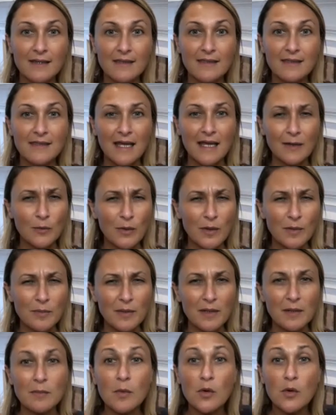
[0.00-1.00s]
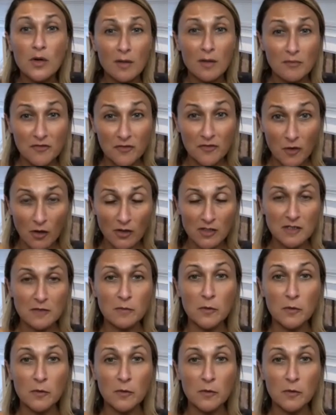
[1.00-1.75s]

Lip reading: that we be more upfront,